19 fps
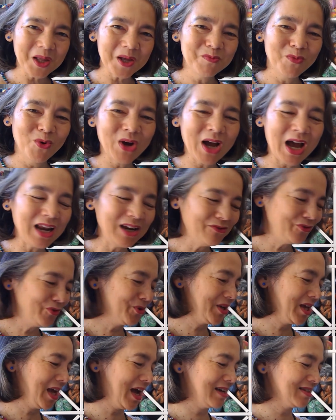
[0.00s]
more
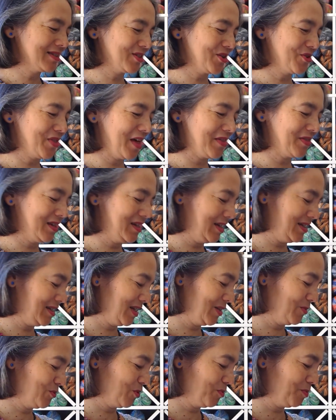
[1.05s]
colorful yarn so that the
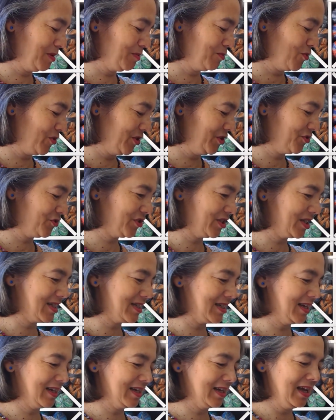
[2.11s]
knitting would be more
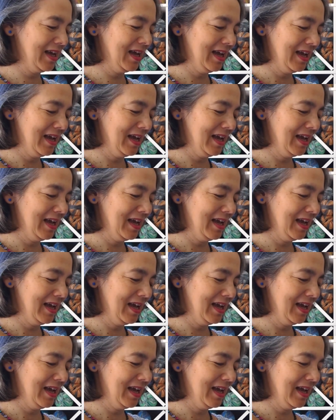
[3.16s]
interesting.